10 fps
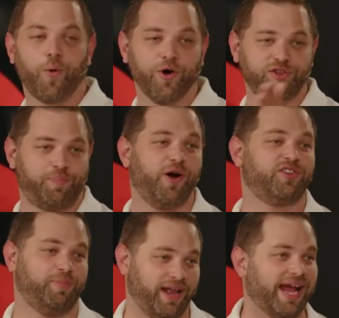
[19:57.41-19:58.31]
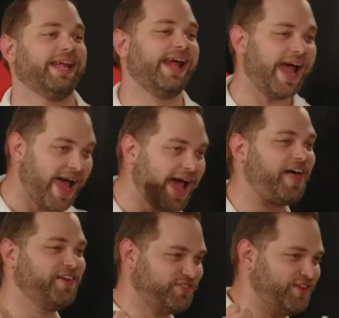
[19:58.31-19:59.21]
we're supposed to be like,
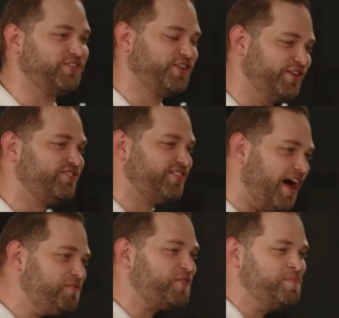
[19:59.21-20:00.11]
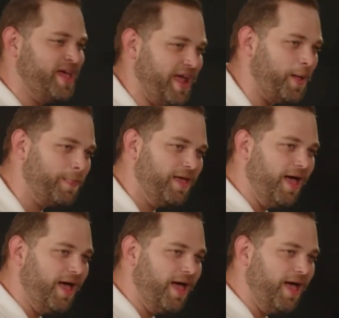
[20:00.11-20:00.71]
yeah, this is good stuff for me.